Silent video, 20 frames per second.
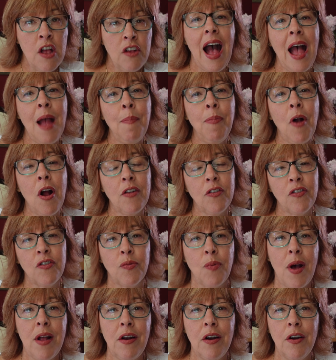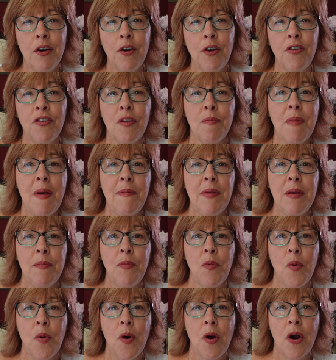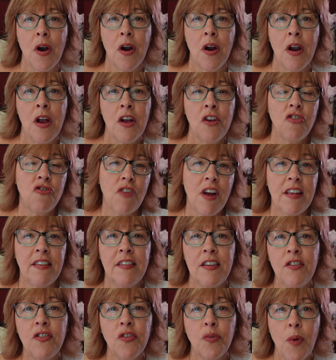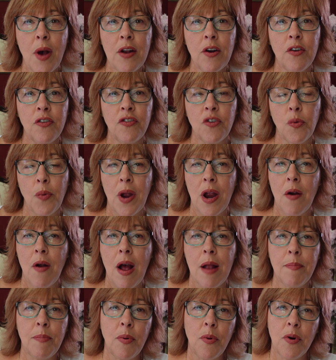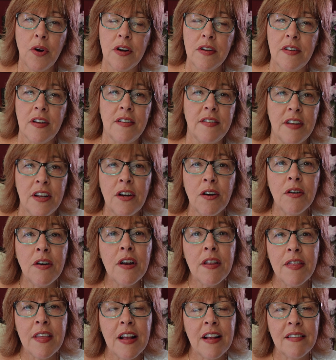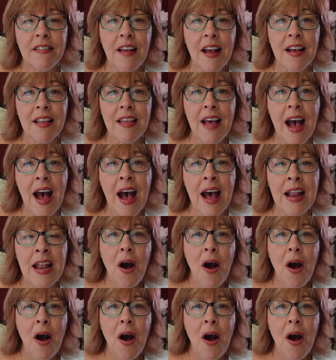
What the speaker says: I brought sweaters and maybe more dressy sweaters to wear on board to dinner and things like that.